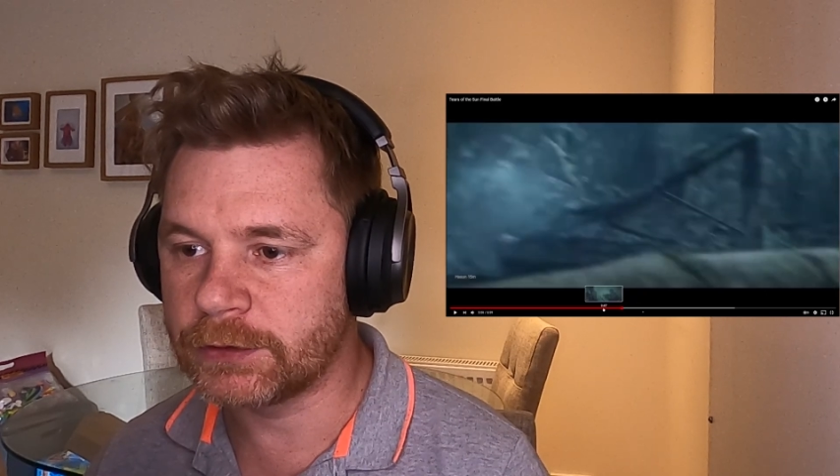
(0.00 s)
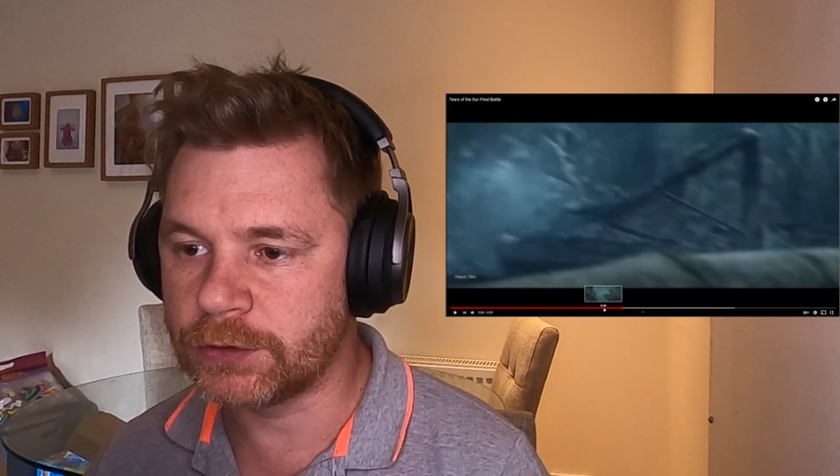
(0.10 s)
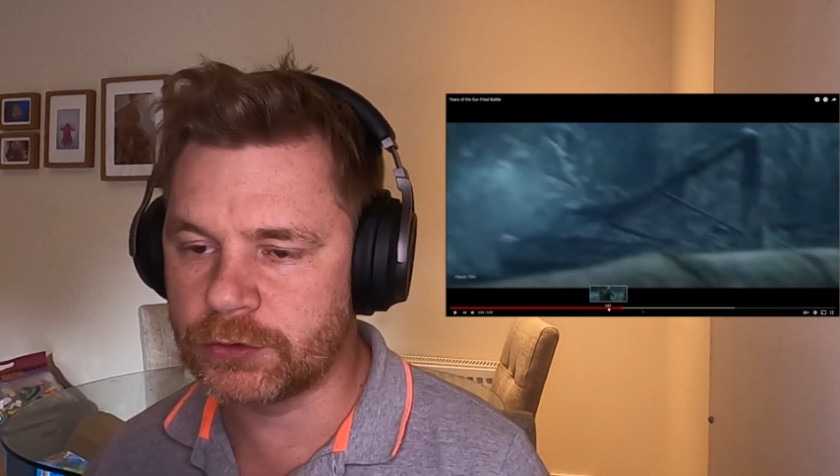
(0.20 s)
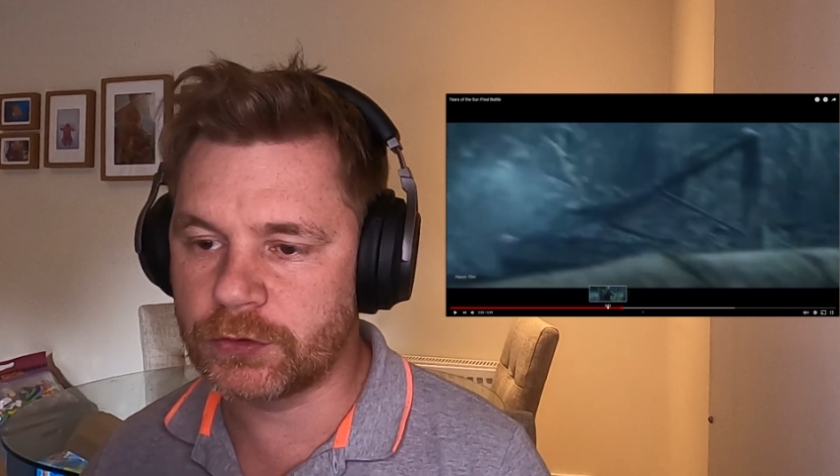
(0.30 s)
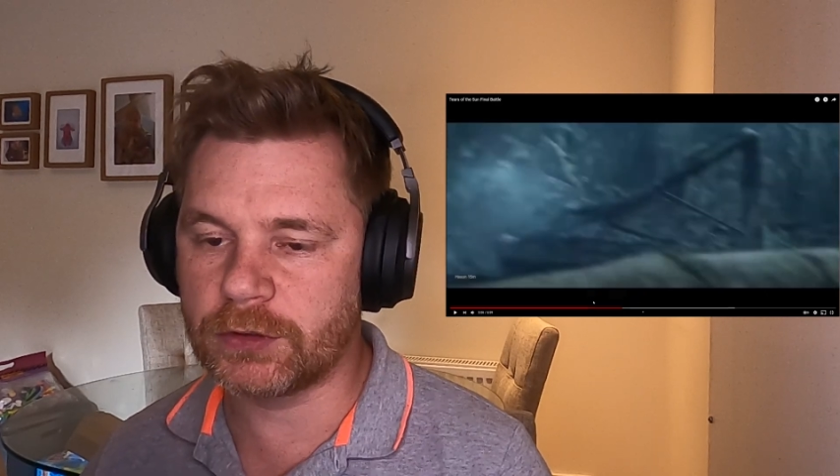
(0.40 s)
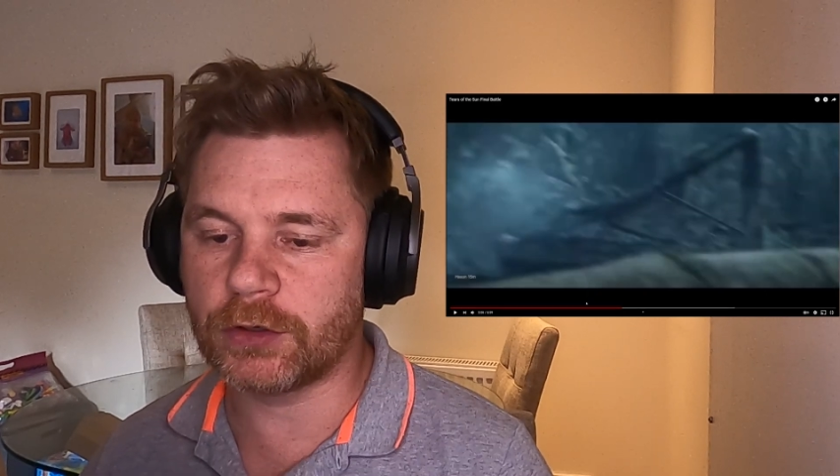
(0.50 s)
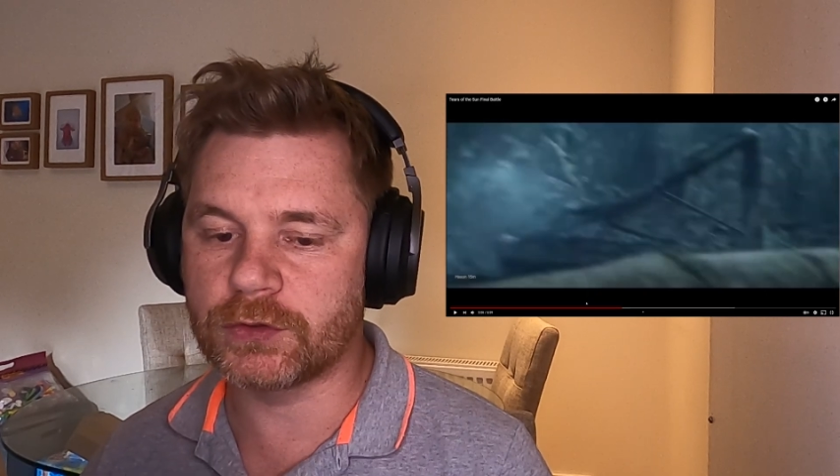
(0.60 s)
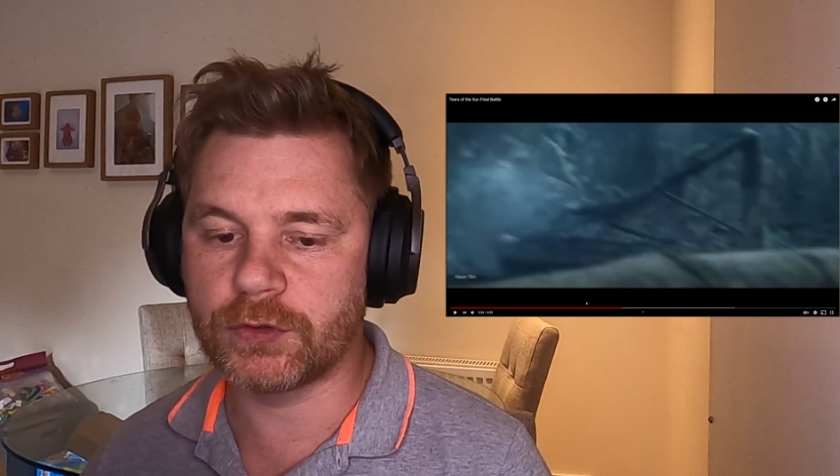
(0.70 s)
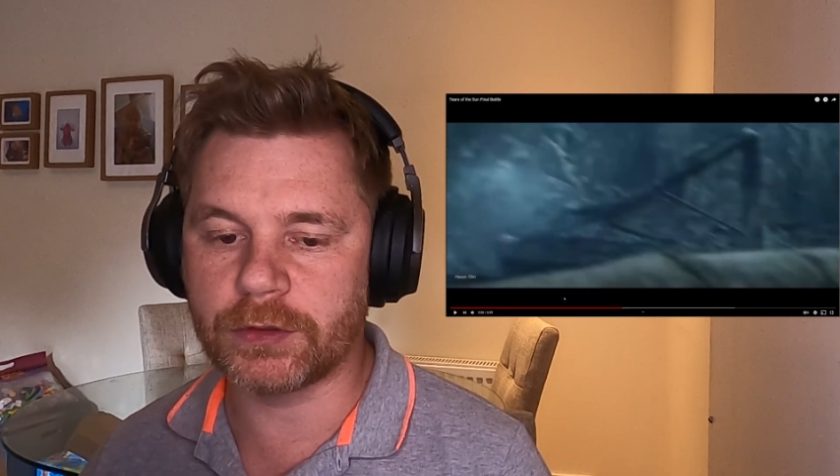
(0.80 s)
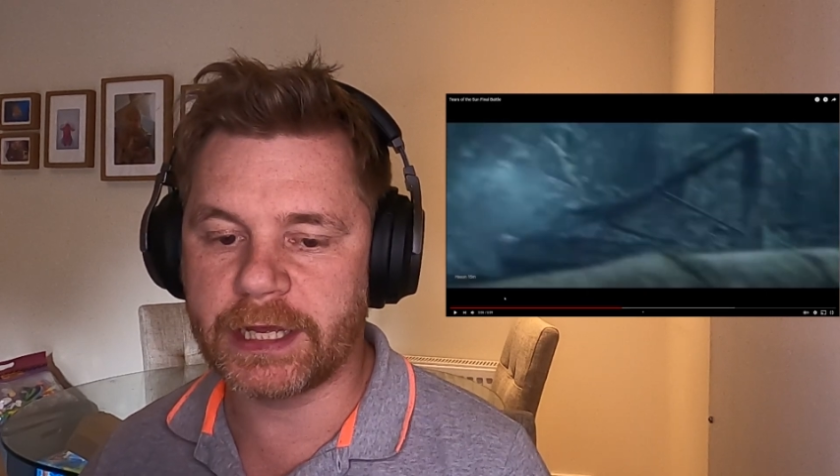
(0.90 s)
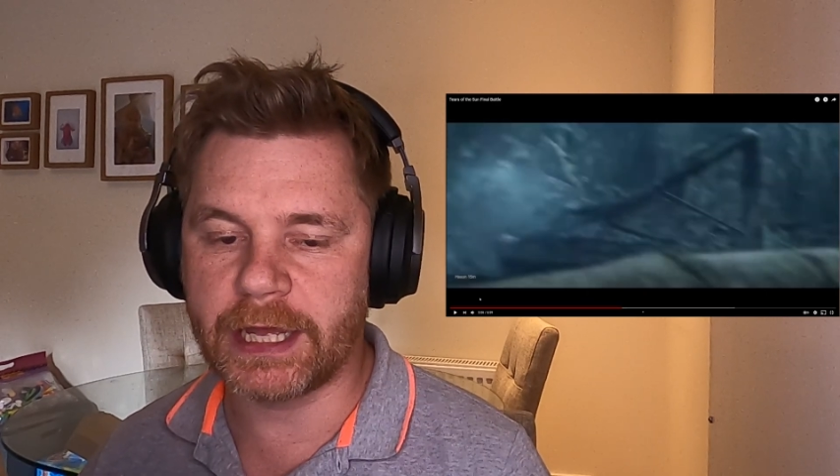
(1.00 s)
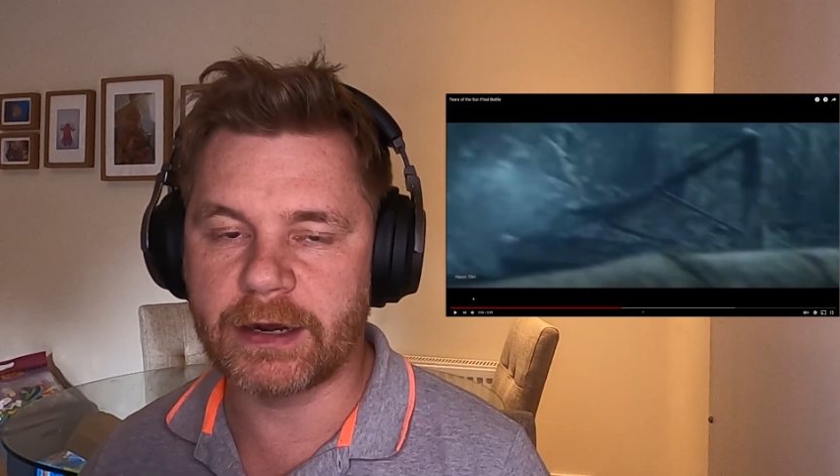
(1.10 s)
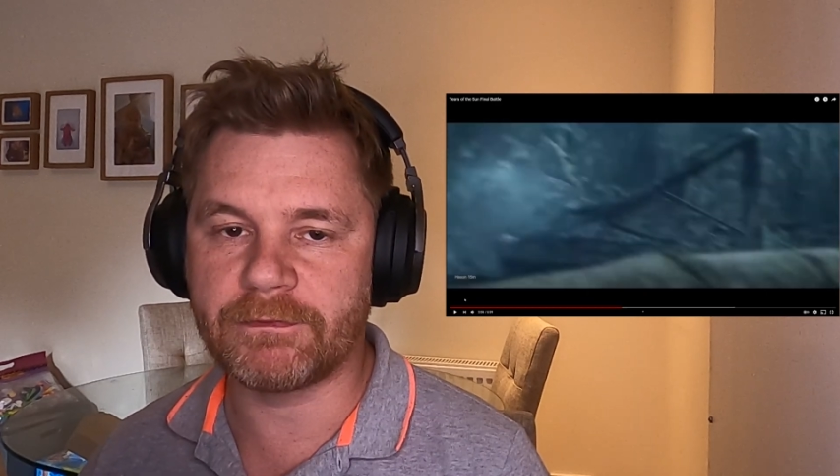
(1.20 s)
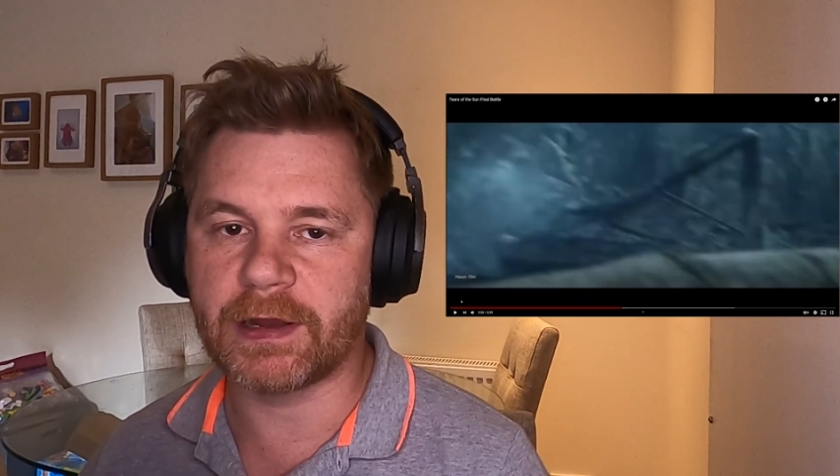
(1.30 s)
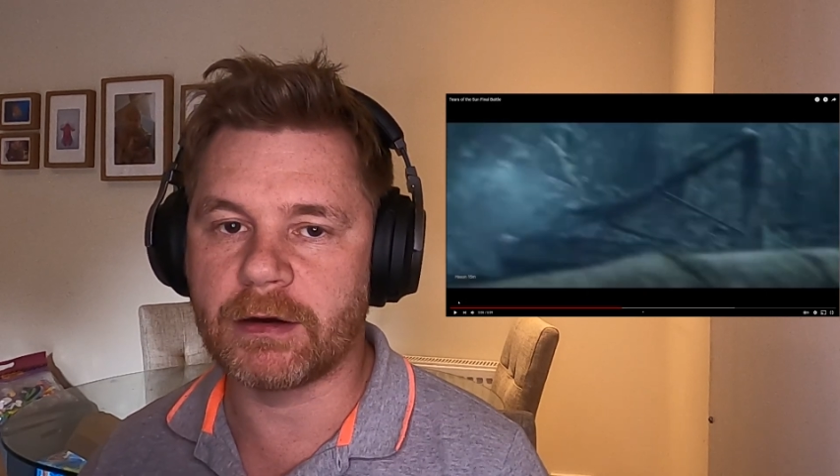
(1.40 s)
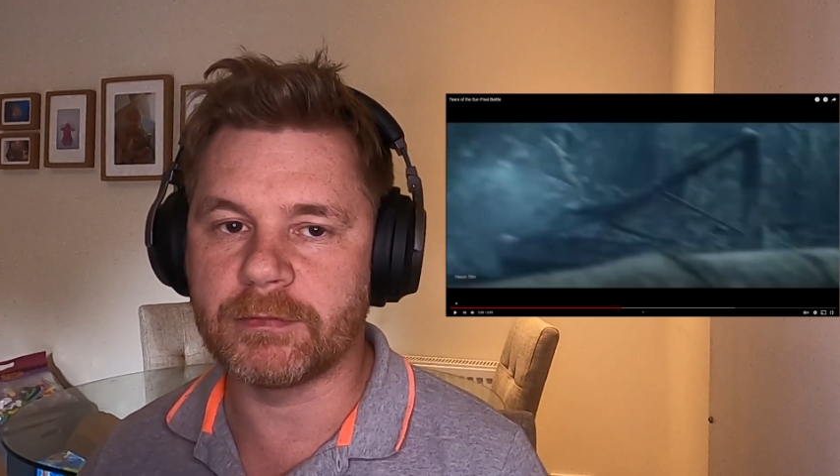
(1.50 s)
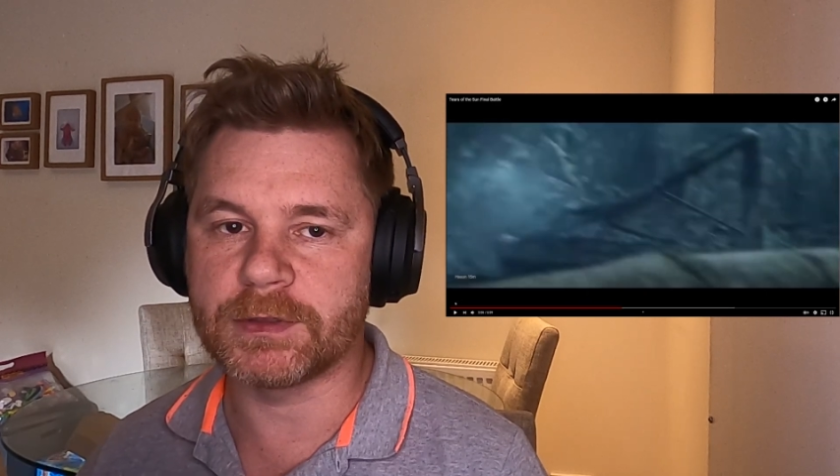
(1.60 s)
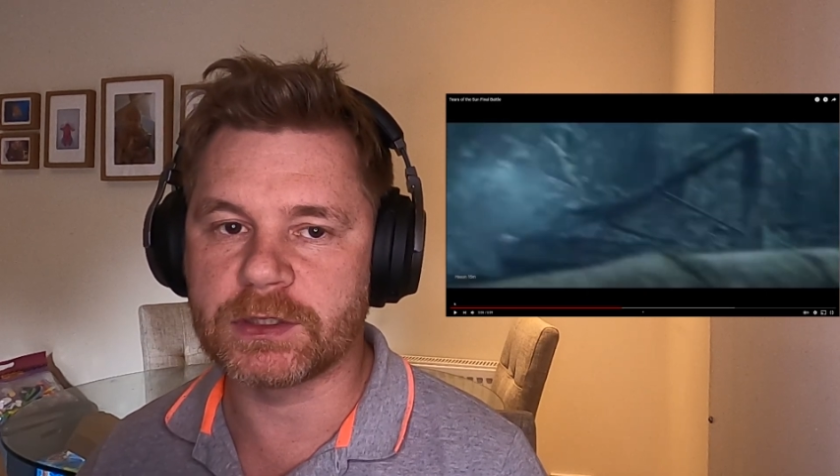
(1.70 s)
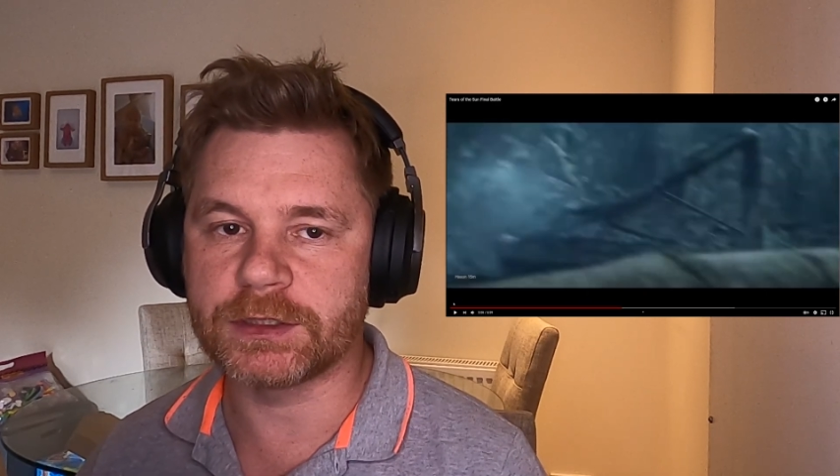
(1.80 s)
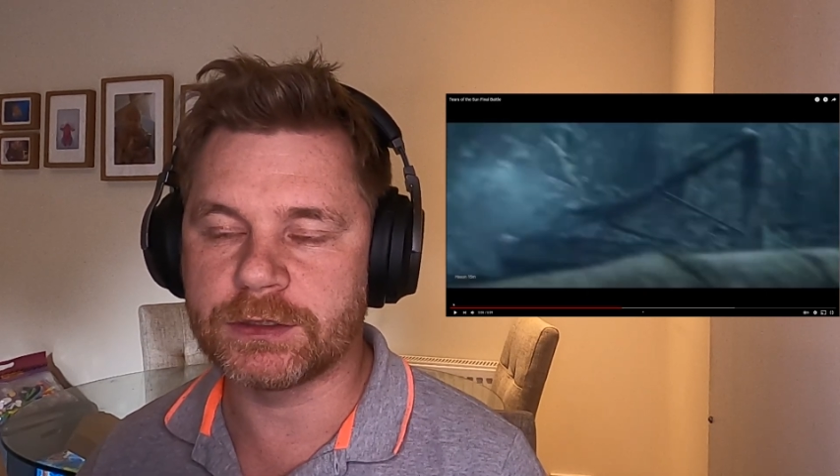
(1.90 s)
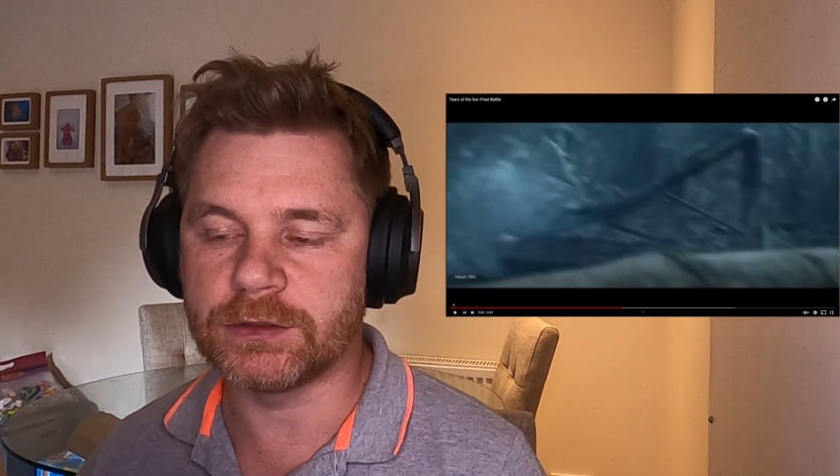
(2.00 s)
you do not do it in a firing position.